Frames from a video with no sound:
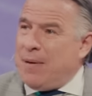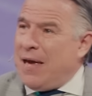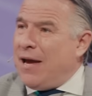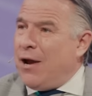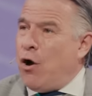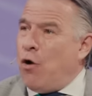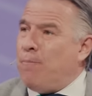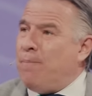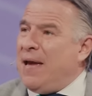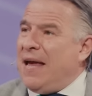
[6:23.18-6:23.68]

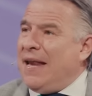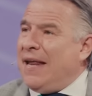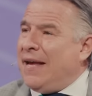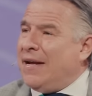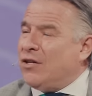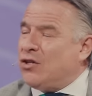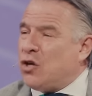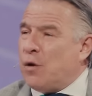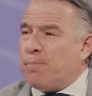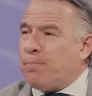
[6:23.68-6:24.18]
being
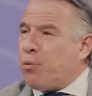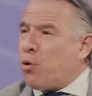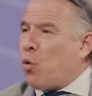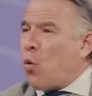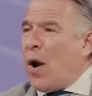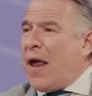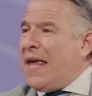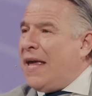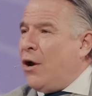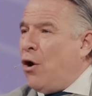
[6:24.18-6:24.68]
obedient to
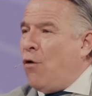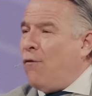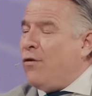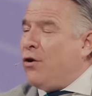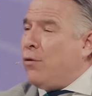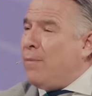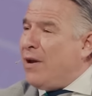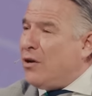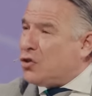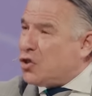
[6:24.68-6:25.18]
praying over
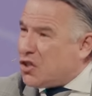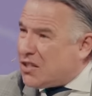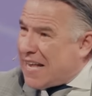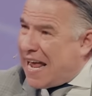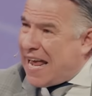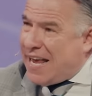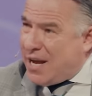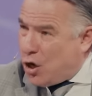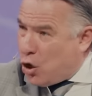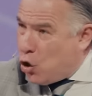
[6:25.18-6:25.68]
your meal,
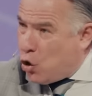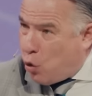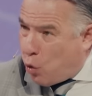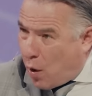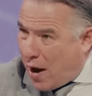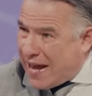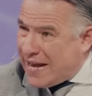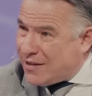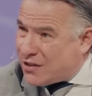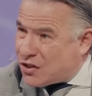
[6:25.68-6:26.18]
saying
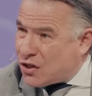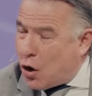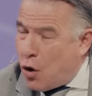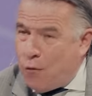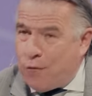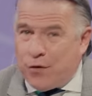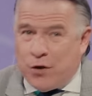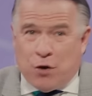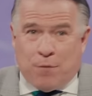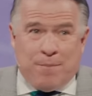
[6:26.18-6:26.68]
grace
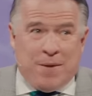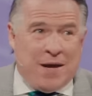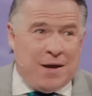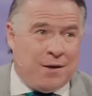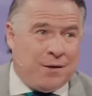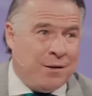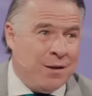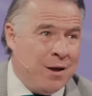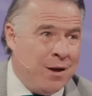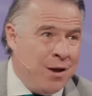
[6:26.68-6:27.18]
over your
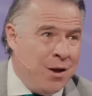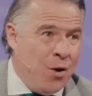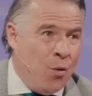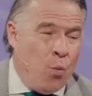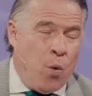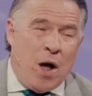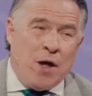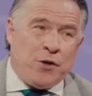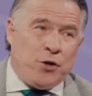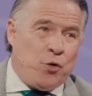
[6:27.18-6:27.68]
meal
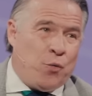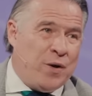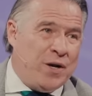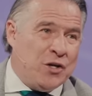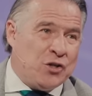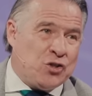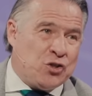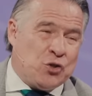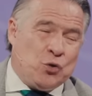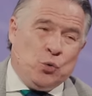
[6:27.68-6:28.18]
while you're in
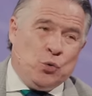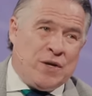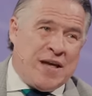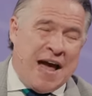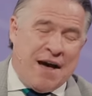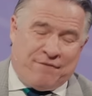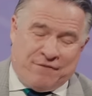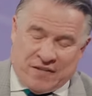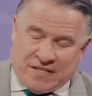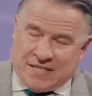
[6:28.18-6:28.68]
a school
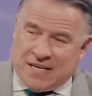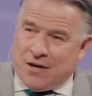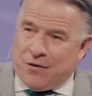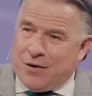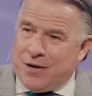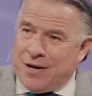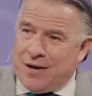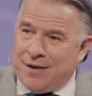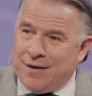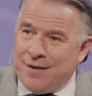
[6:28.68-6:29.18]

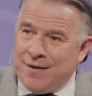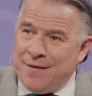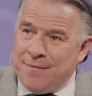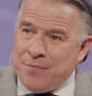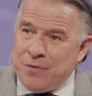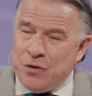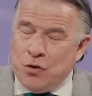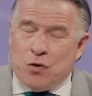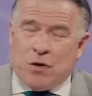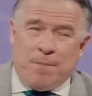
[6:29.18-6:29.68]
cafeteria.
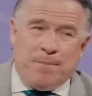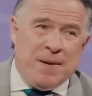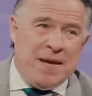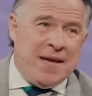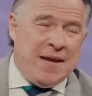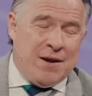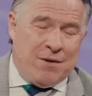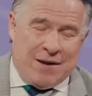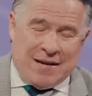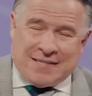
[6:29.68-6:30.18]
You could
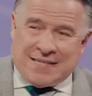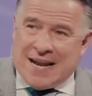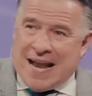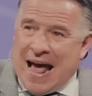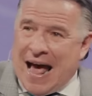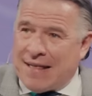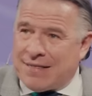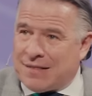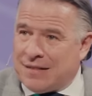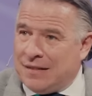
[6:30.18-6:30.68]
be here as an
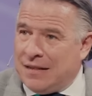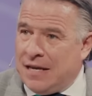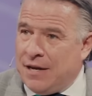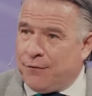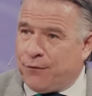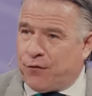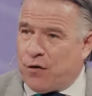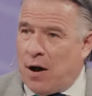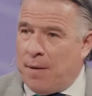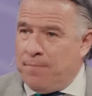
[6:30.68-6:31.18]

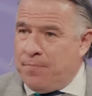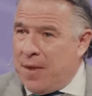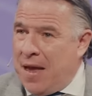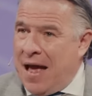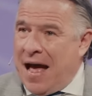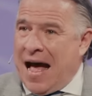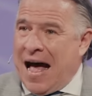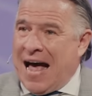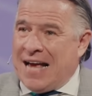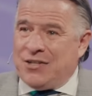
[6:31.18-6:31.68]
athlete from
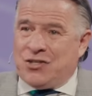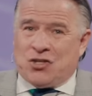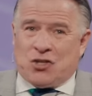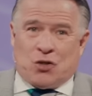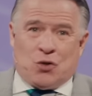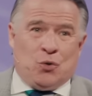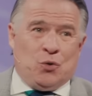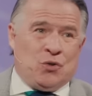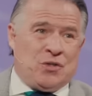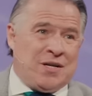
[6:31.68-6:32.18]
high
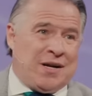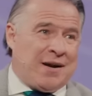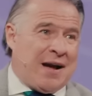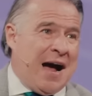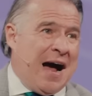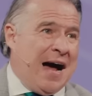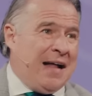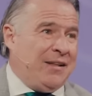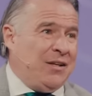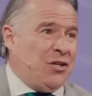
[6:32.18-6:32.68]
school to
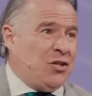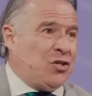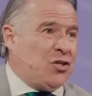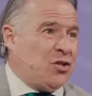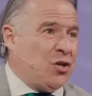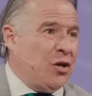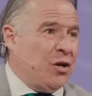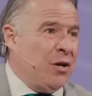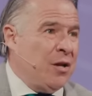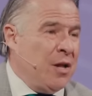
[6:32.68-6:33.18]
college
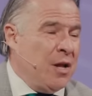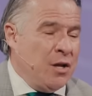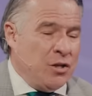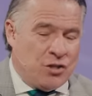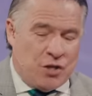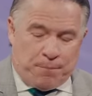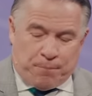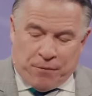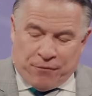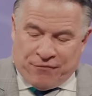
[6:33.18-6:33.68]
to,
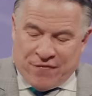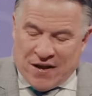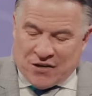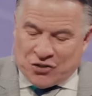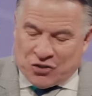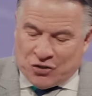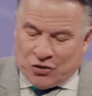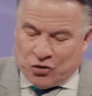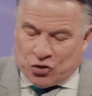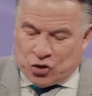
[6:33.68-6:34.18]
to
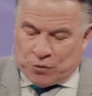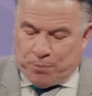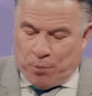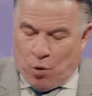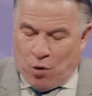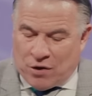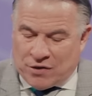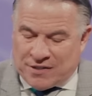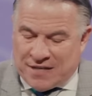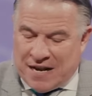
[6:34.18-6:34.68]
professional
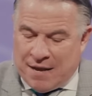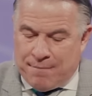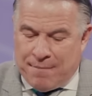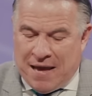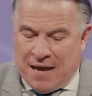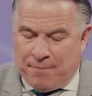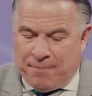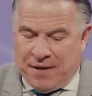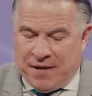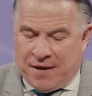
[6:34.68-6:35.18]
sports, and it
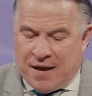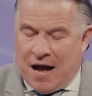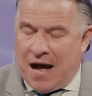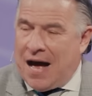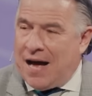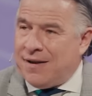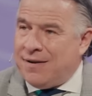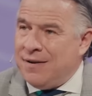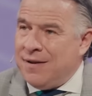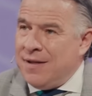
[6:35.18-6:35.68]
may be
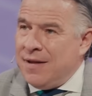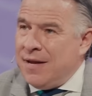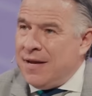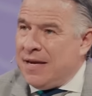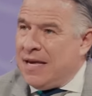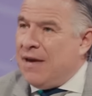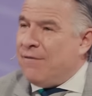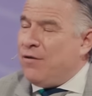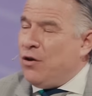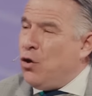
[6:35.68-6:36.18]
God
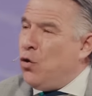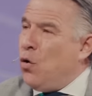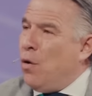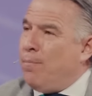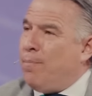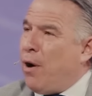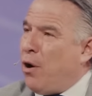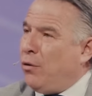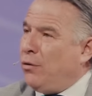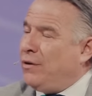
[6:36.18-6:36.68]
giving you
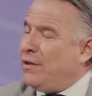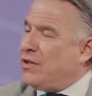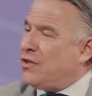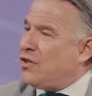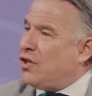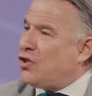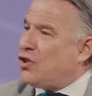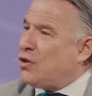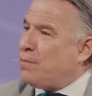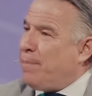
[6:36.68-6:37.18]
a
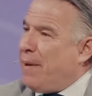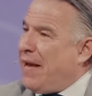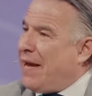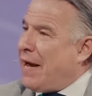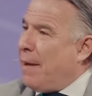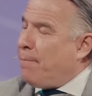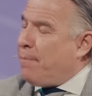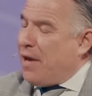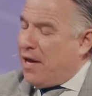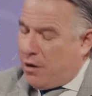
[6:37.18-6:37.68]
boldness to
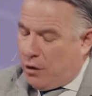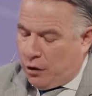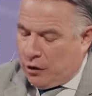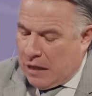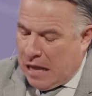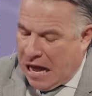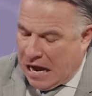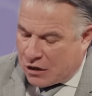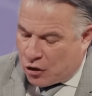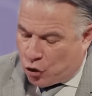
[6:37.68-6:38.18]
speak up in a
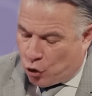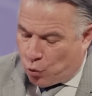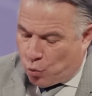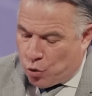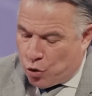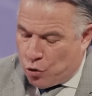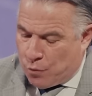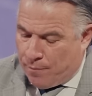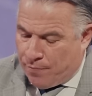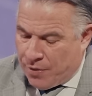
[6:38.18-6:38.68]
locker
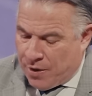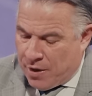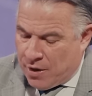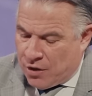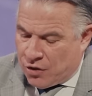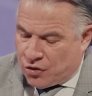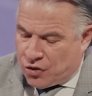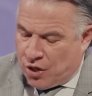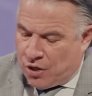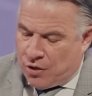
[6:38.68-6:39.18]
room
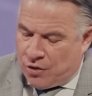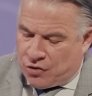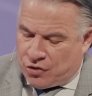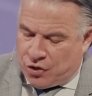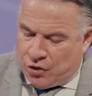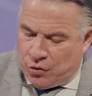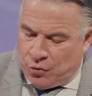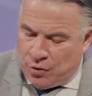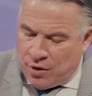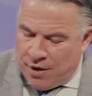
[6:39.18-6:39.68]
to,
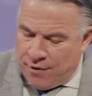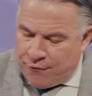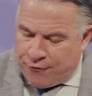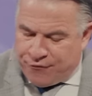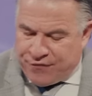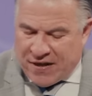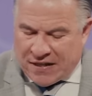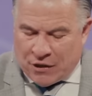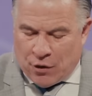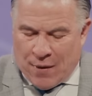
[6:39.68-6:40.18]
to
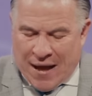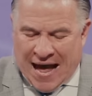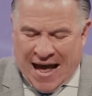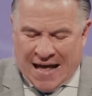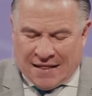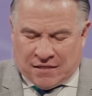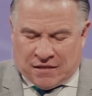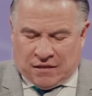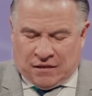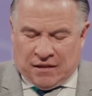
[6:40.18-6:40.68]
fellow
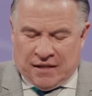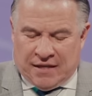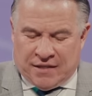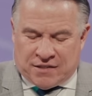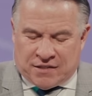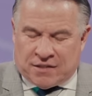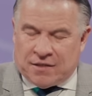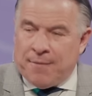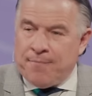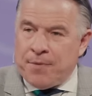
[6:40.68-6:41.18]

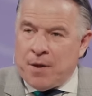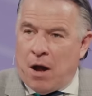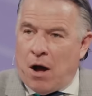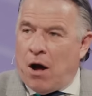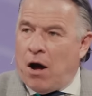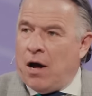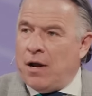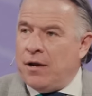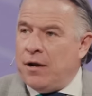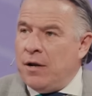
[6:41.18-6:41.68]
athletes
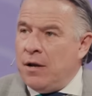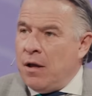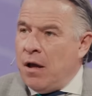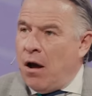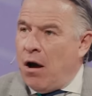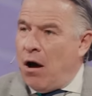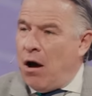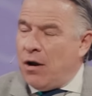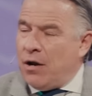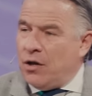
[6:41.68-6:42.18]
on,
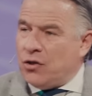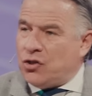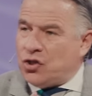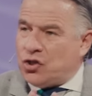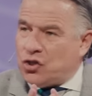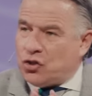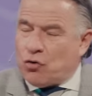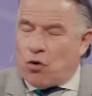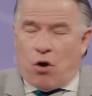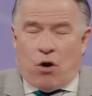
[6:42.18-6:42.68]
on a
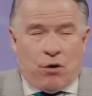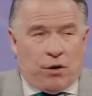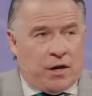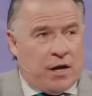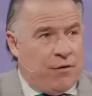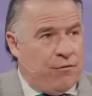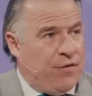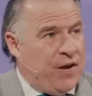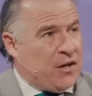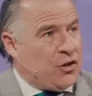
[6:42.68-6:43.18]
strong
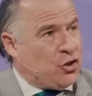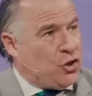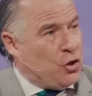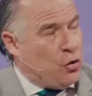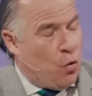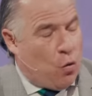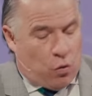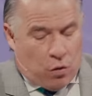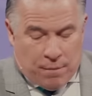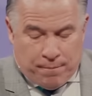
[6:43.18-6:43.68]

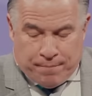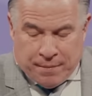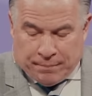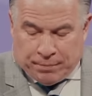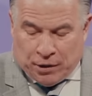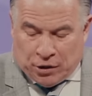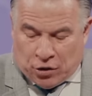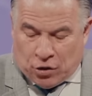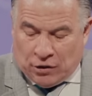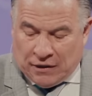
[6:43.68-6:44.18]
conviction or a
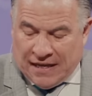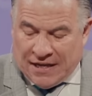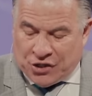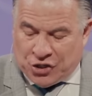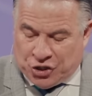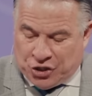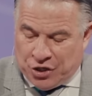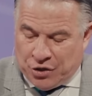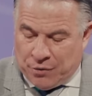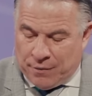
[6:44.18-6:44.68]
biblical
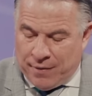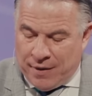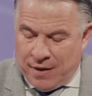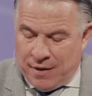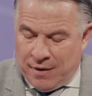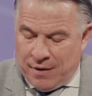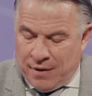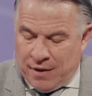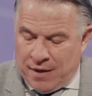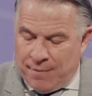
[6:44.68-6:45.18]
issue.
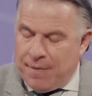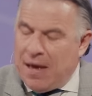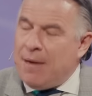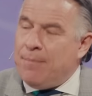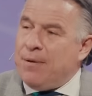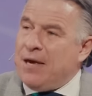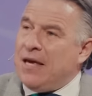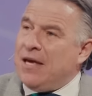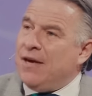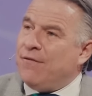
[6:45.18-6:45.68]
It may
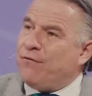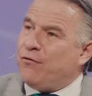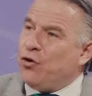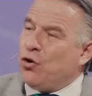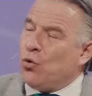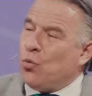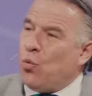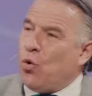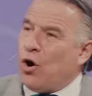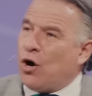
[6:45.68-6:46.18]
be if
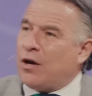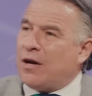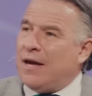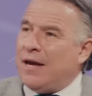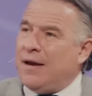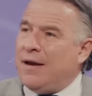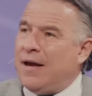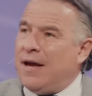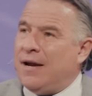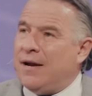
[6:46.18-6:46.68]
you're
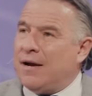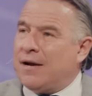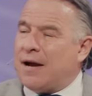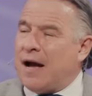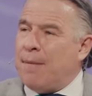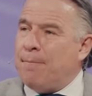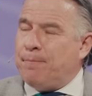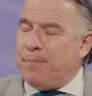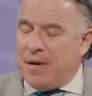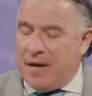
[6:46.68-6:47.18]
working in a
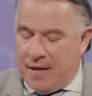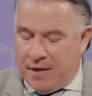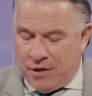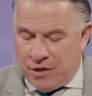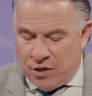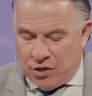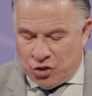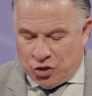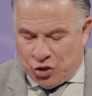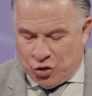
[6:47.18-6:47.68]
company,
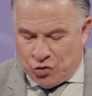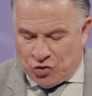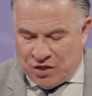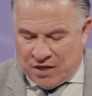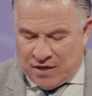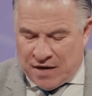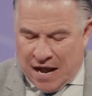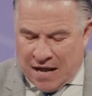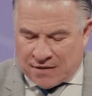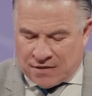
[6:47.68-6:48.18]

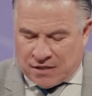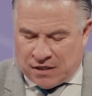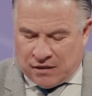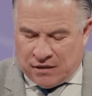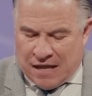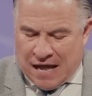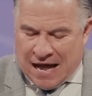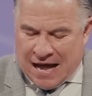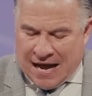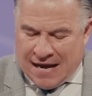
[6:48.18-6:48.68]
choosing not to
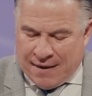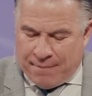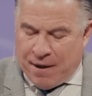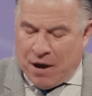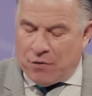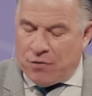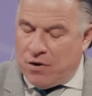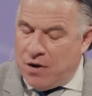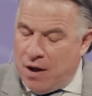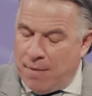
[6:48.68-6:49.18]
lie
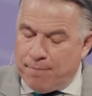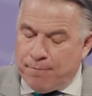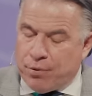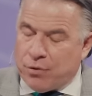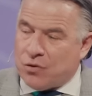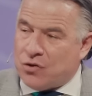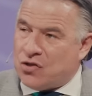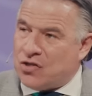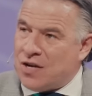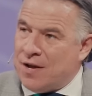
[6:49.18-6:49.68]
about
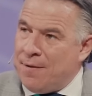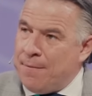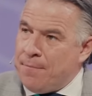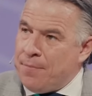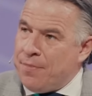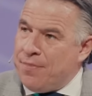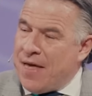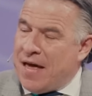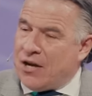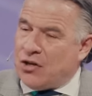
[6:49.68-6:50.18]
numbers
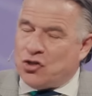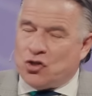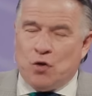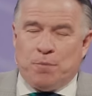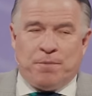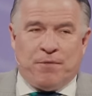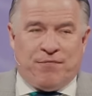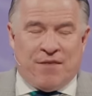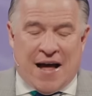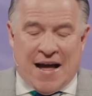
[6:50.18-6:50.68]
that a
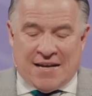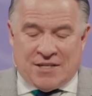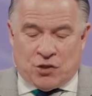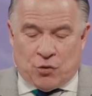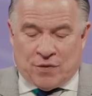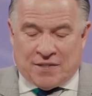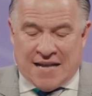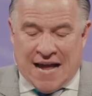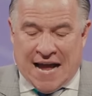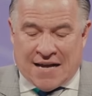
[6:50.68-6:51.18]

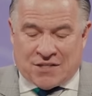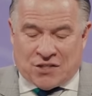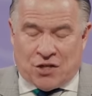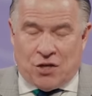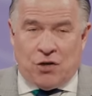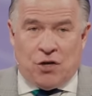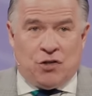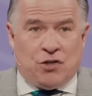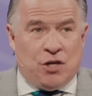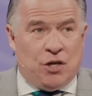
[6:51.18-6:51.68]
supervisor is
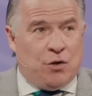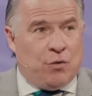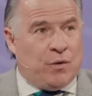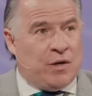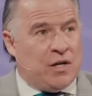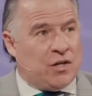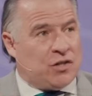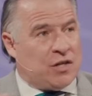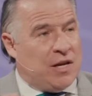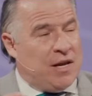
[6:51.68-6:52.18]
asking you to do,
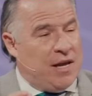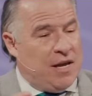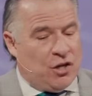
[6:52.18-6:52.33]
and it's an